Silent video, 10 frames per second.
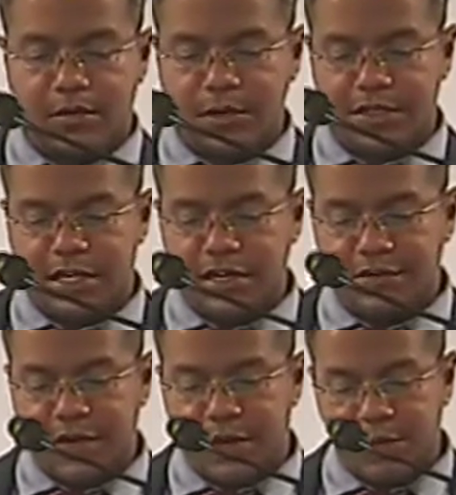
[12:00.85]
was an
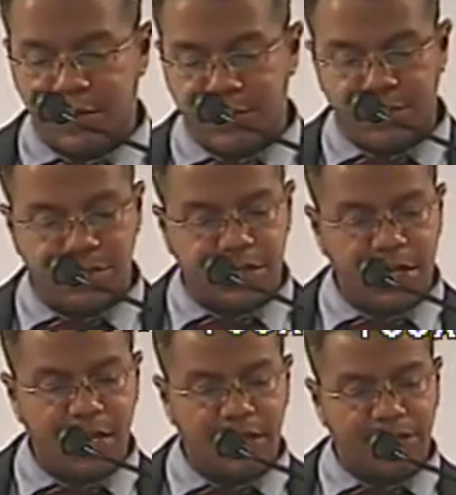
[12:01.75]
innovator who introduced
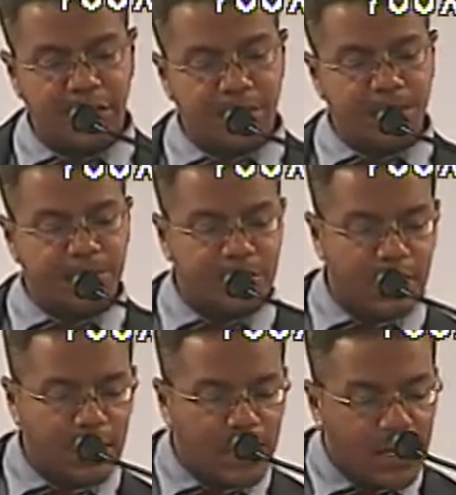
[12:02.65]
singing of hymns
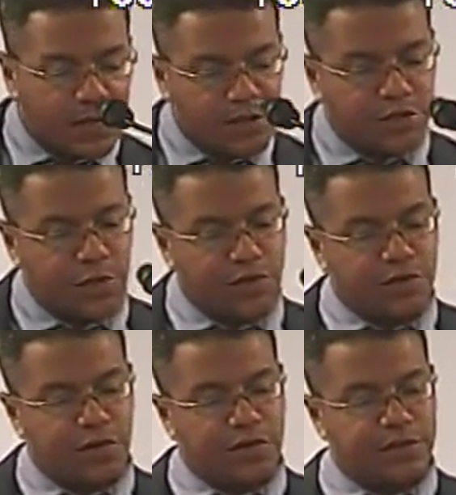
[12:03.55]
to church
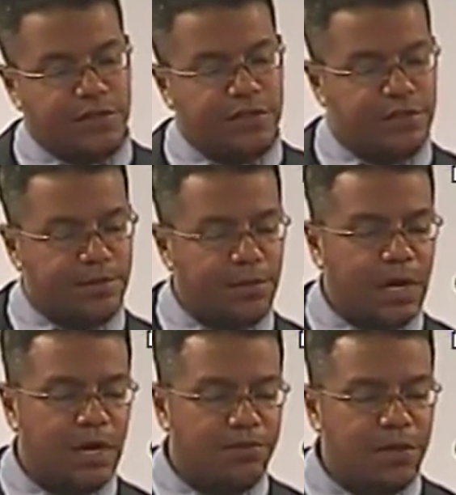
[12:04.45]
services.
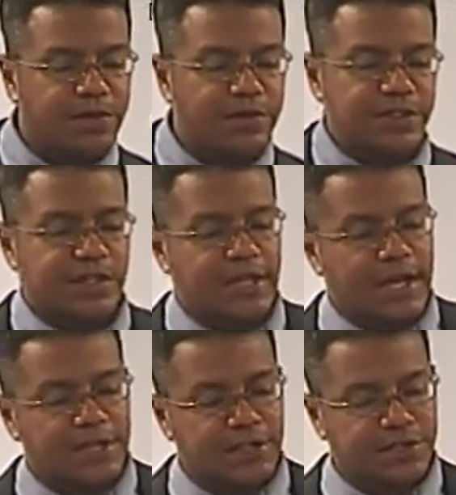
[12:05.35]
Uh, previously, they
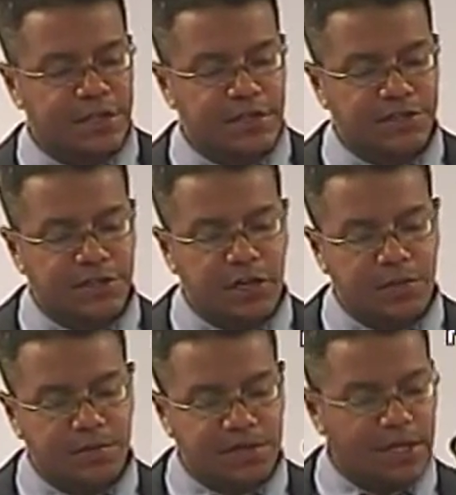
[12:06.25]
had just sung
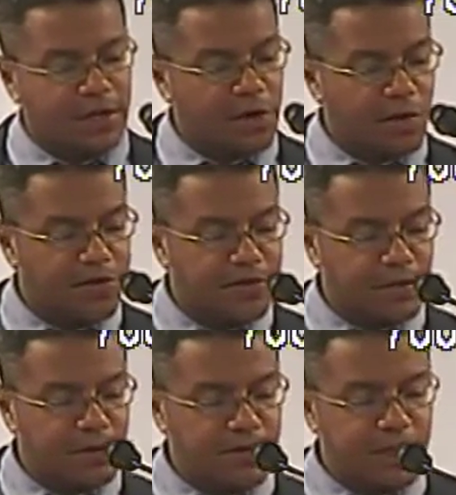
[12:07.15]
psalms and encouraged the
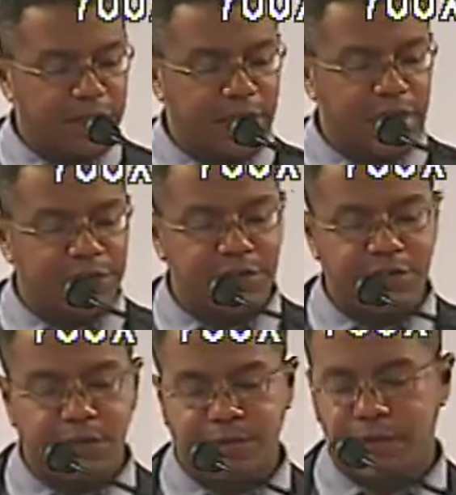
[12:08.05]
Christian education of
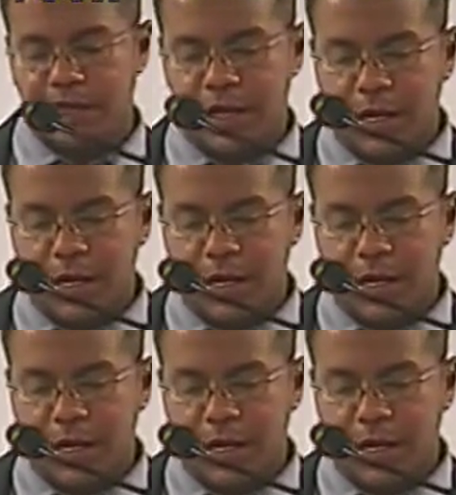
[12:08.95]
children.